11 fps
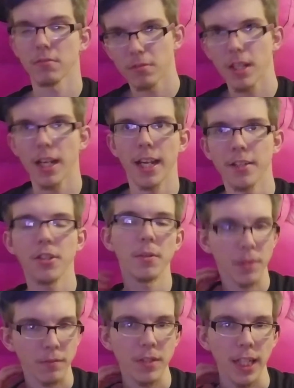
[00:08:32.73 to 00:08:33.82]
In terms of
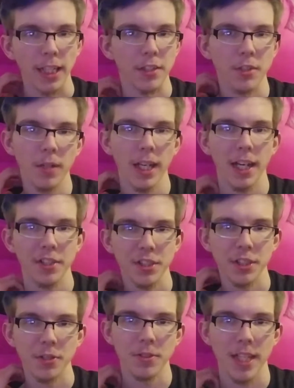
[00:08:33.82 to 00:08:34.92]
tickets, you can't actually
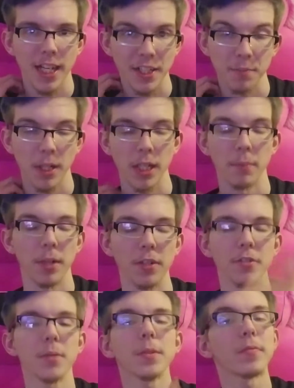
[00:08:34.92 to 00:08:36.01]
use that as money. But in
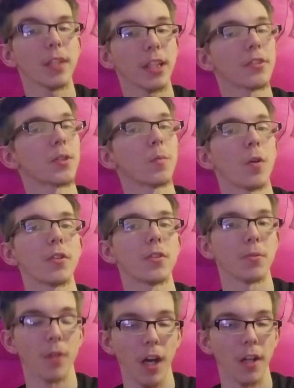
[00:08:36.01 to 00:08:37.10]
terms of tickets, you won
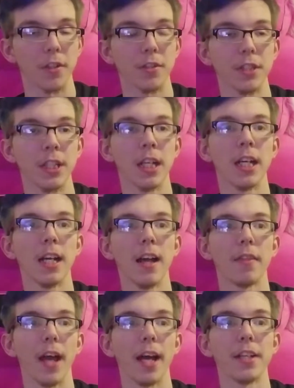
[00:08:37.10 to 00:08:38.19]
$2.
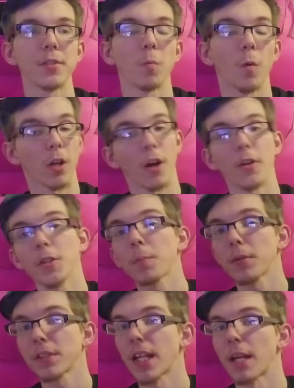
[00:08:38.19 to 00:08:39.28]
That is
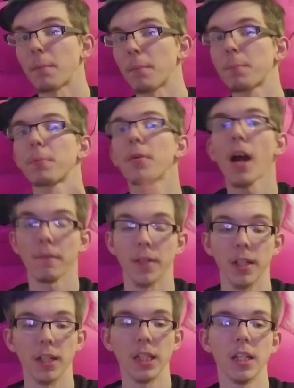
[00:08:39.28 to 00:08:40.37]
100% profit.
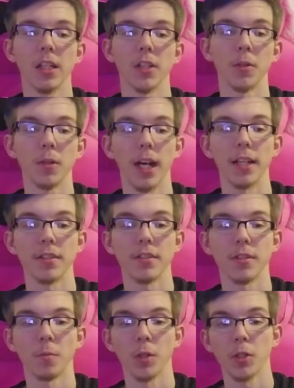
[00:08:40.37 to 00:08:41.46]

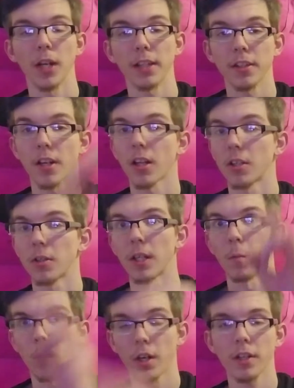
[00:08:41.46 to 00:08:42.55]
When you got the dollar, you get
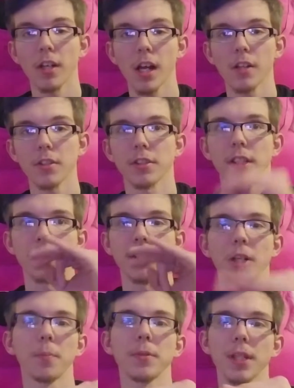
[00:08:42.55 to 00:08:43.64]
one of the dollars. That's
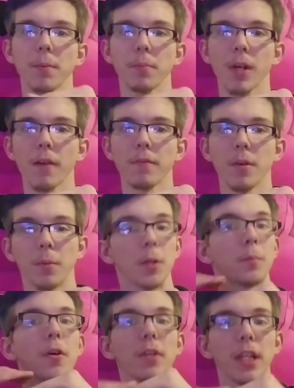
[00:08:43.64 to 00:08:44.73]
0% profit, but you
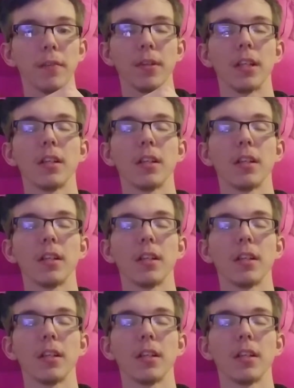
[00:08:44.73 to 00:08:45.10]
broke even.